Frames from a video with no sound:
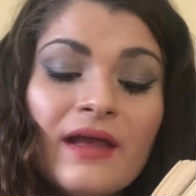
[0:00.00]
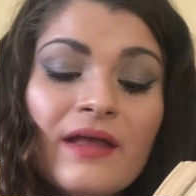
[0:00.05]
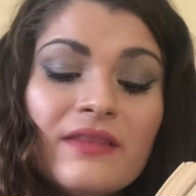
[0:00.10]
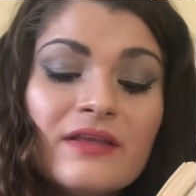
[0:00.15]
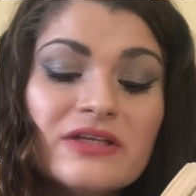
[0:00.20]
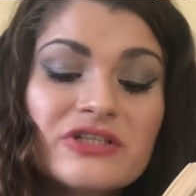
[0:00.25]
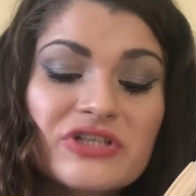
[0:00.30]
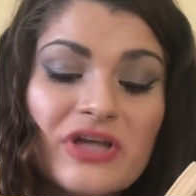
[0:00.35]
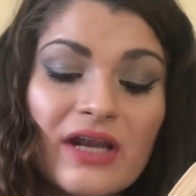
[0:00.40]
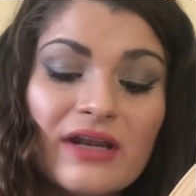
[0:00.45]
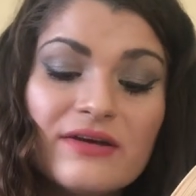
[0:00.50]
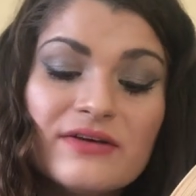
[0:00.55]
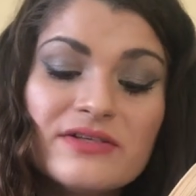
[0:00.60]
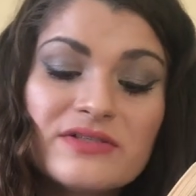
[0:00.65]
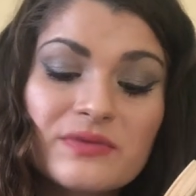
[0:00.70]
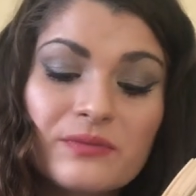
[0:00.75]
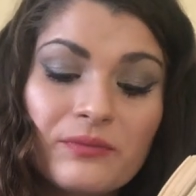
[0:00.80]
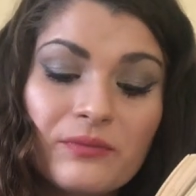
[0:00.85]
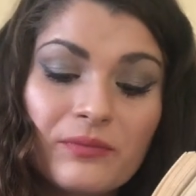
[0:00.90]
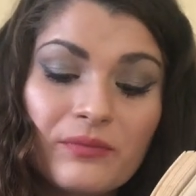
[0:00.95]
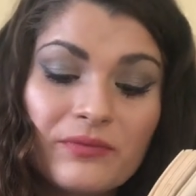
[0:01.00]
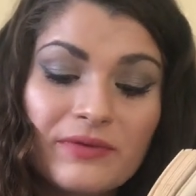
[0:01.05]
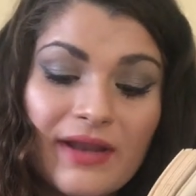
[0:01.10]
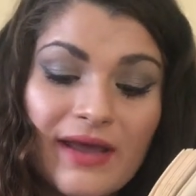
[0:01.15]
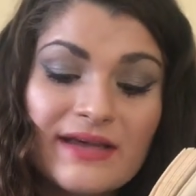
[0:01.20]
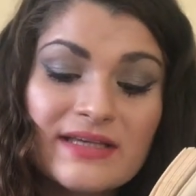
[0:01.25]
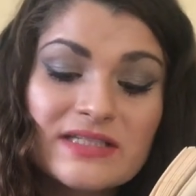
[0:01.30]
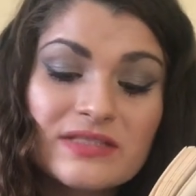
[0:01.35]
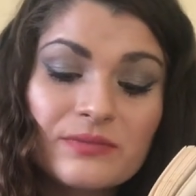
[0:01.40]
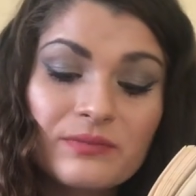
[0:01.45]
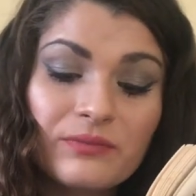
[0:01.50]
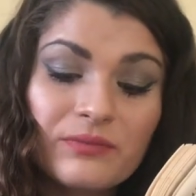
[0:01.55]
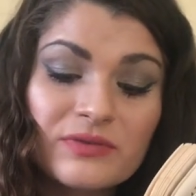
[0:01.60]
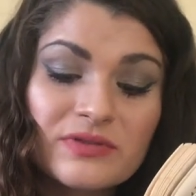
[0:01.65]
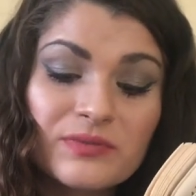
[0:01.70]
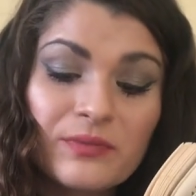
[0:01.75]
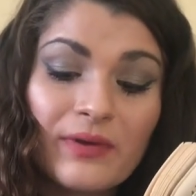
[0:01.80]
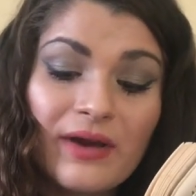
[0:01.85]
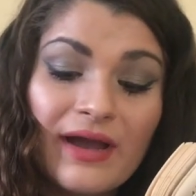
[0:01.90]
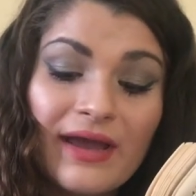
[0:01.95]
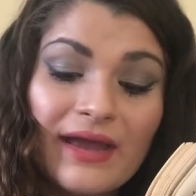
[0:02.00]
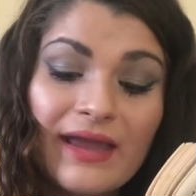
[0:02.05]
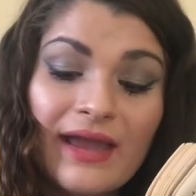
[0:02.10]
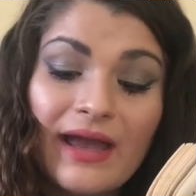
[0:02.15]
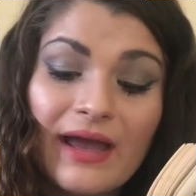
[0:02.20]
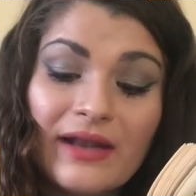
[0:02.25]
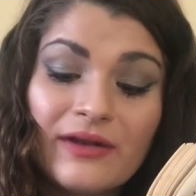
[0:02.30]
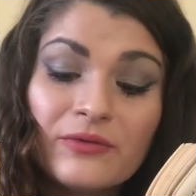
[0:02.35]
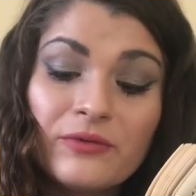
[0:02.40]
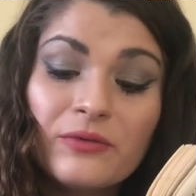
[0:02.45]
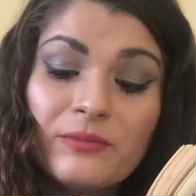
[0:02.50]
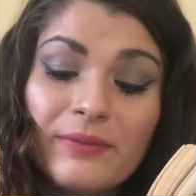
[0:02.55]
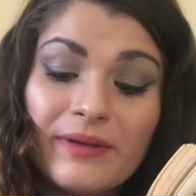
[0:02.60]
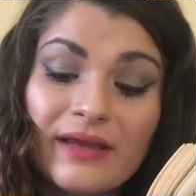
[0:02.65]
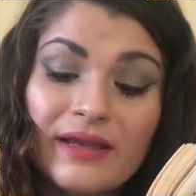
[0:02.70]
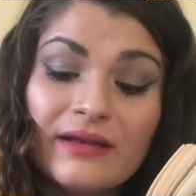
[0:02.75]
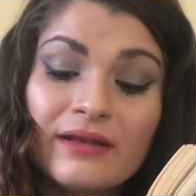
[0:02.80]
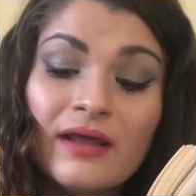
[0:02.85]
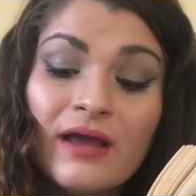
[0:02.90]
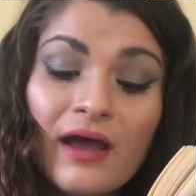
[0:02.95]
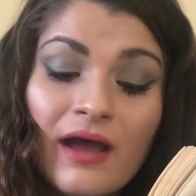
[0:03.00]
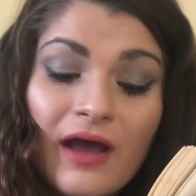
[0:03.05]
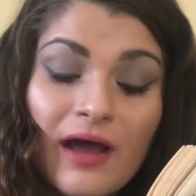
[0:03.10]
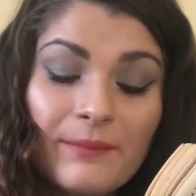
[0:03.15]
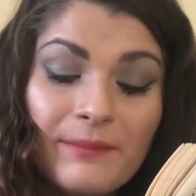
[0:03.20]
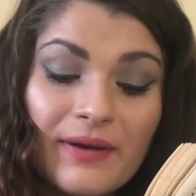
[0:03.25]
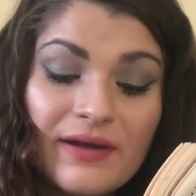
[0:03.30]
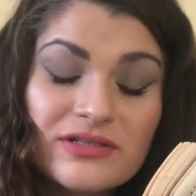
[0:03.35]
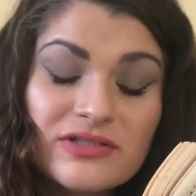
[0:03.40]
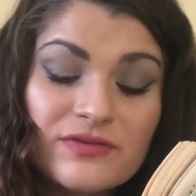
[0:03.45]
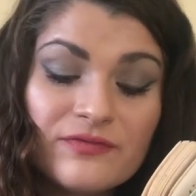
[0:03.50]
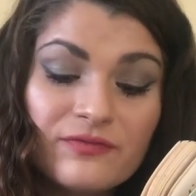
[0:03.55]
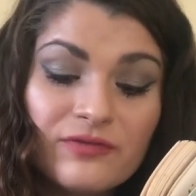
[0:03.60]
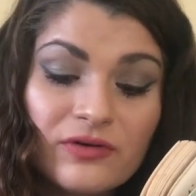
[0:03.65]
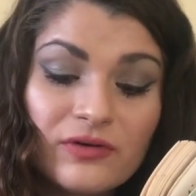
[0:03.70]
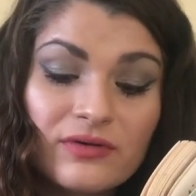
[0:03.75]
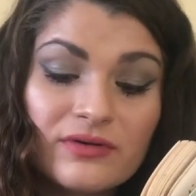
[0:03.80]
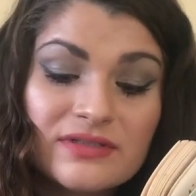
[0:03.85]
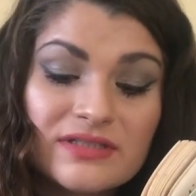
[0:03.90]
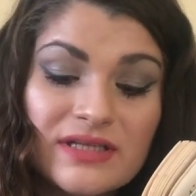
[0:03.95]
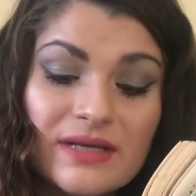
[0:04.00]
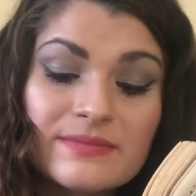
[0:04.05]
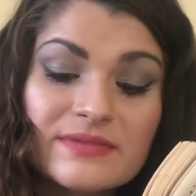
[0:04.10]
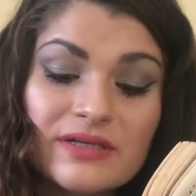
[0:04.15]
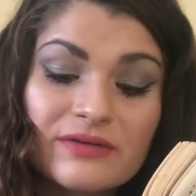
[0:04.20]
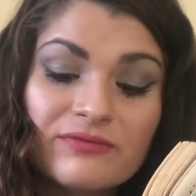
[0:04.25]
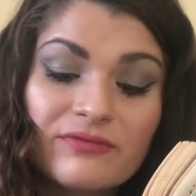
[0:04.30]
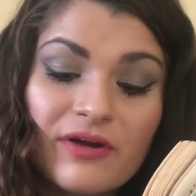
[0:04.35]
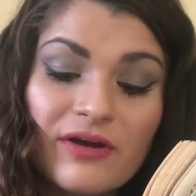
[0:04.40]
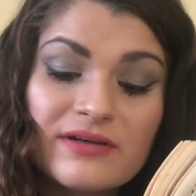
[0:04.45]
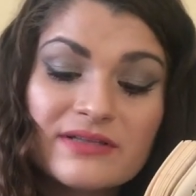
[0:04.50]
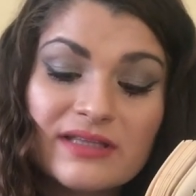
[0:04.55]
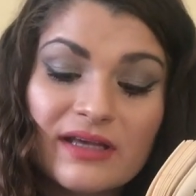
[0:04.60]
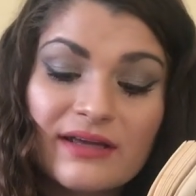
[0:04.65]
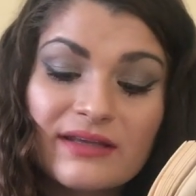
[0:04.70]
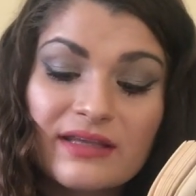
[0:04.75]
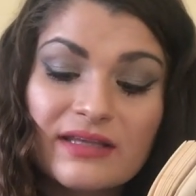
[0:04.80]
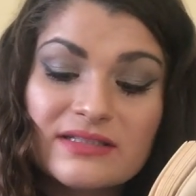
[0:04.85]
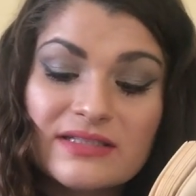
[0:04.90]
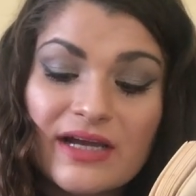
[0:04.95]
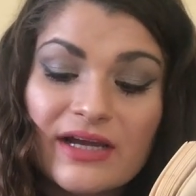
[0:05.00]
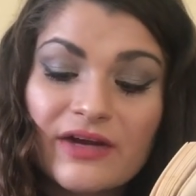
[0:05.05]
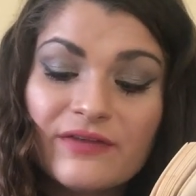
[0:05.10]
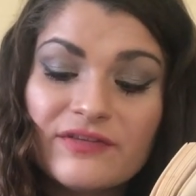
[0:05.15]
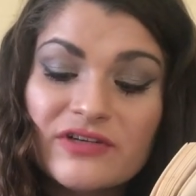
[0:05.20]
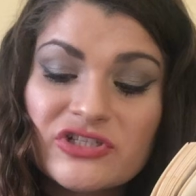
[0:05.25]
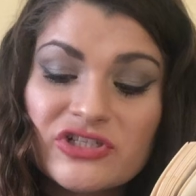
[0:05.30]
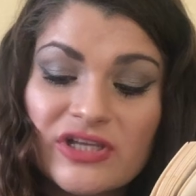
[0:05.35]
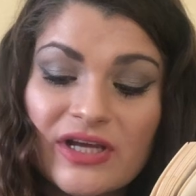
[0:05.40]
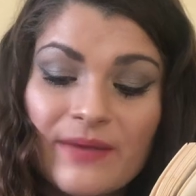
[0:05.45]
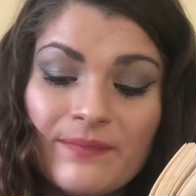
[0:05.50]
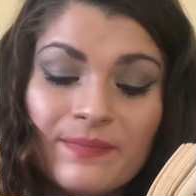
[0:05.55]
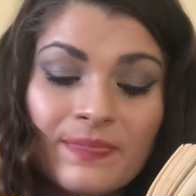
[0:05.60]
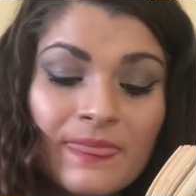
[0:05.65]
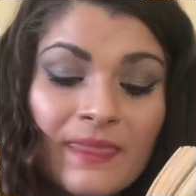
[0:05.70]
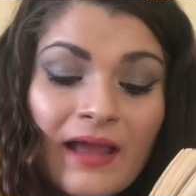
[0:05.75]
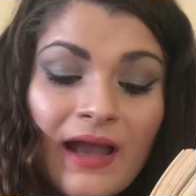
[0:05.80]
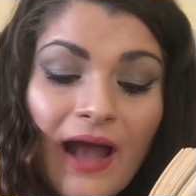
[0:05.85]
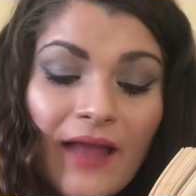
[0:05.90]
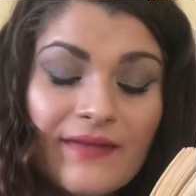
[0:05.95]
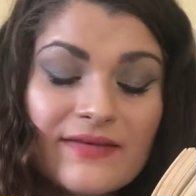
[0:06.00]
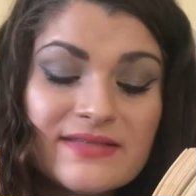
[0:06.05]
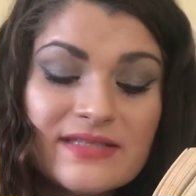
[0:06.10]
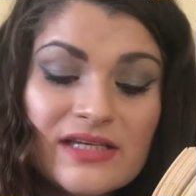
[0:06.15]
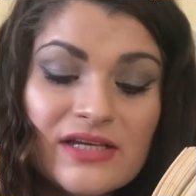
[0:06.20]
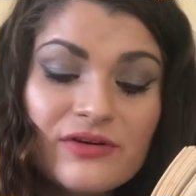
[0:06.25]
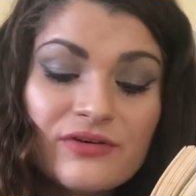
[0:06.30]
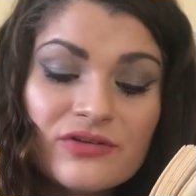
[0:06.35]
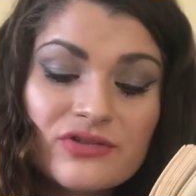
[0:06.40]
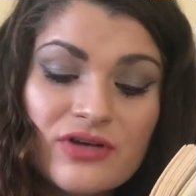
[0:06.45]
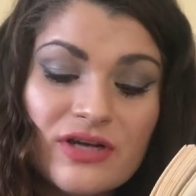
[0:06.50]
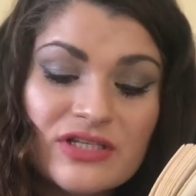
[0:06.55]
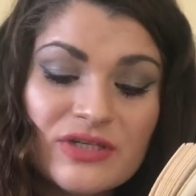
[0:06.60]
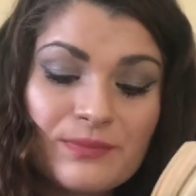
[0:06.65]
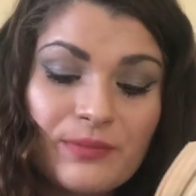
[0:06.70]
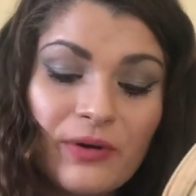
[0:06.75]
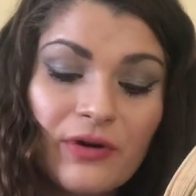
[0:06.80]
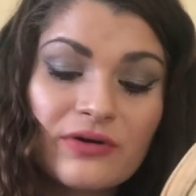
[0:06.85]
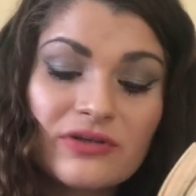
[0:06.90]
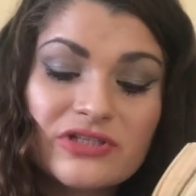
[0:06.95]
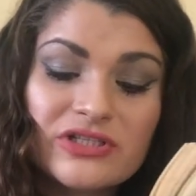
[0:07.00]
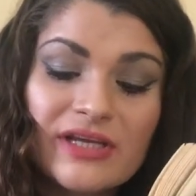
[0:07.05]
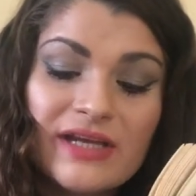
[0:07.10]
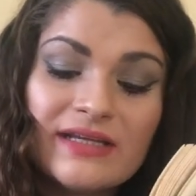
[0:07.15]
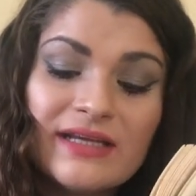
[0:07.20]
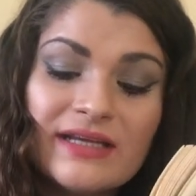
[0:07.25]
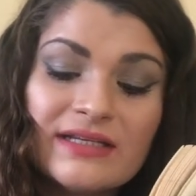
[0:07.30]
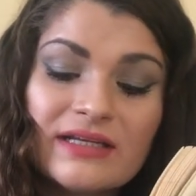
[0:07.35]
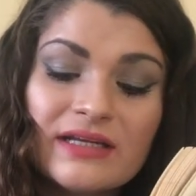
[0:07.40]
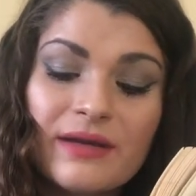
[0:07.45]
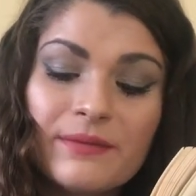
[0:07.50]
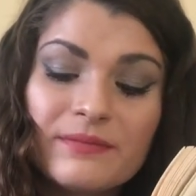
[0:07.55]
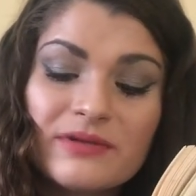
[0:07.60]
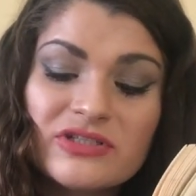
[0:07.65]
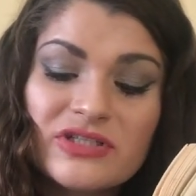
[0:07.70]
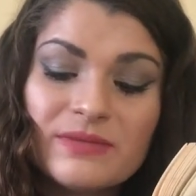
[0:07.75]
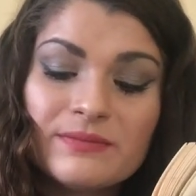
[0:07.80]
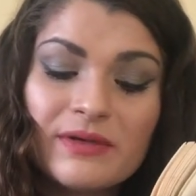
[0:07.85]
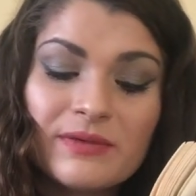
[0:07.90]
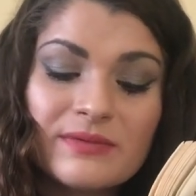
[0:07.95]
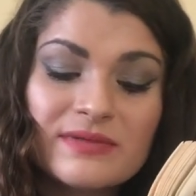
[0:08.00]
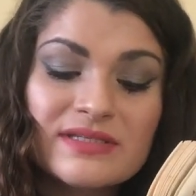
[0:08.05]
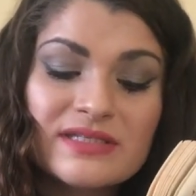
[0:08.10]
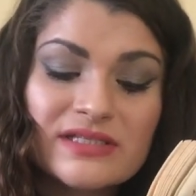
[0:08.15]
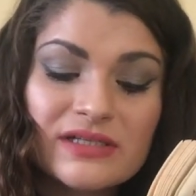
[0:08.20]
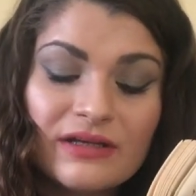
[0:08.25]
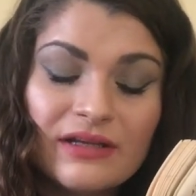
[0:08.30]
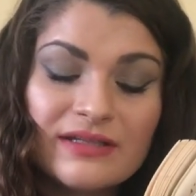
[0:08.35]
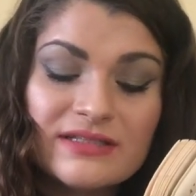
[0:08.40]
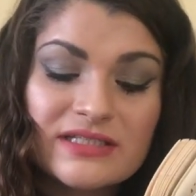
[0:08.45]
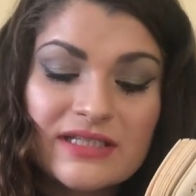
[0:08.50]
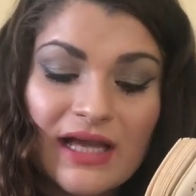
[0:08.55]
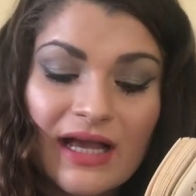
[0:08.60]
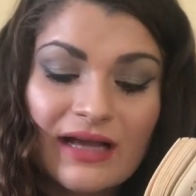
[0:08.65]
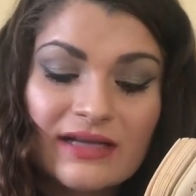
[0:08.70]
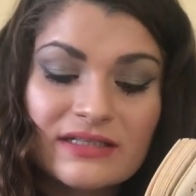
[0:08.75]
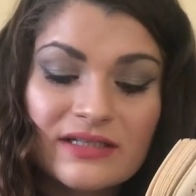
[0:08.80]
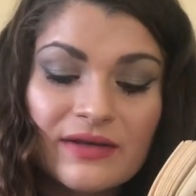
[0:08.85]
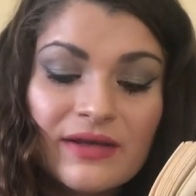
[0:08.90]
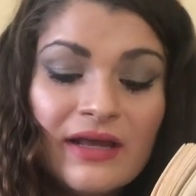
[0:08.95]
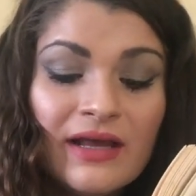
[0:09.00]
The Shallows' nest was where it had all been. Her bedroom floor dipped and rose like the deck of a ship, and the secret treasure box she had hidden up the chimney was still intact.